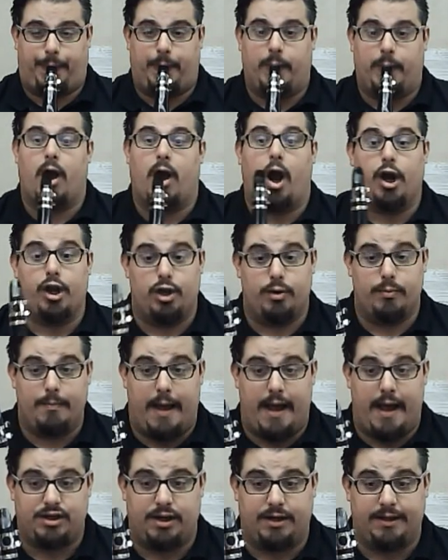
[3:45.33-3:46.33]
Are you
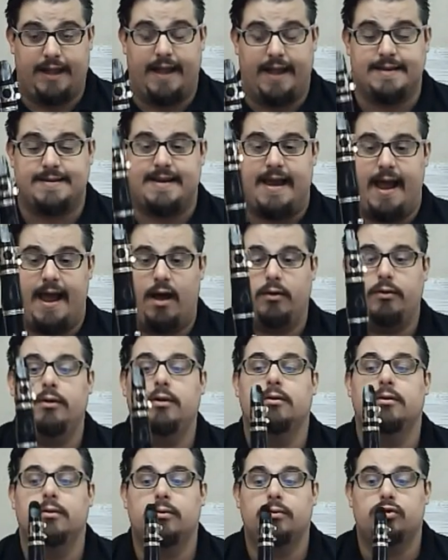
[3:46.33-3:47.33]
matching that sound?
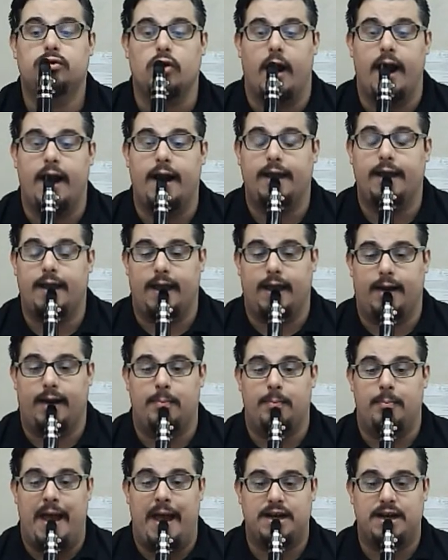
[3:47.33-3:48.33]
Try it again
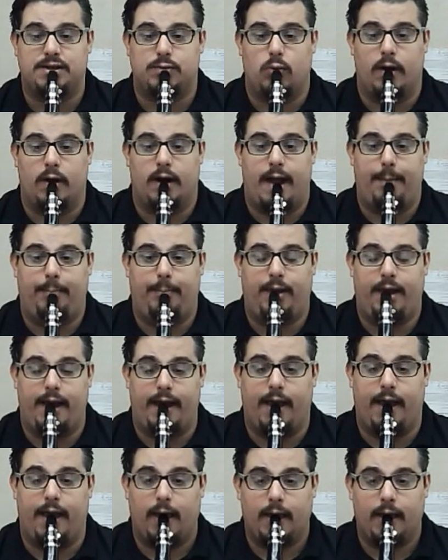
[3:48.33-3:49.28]
and match what I play.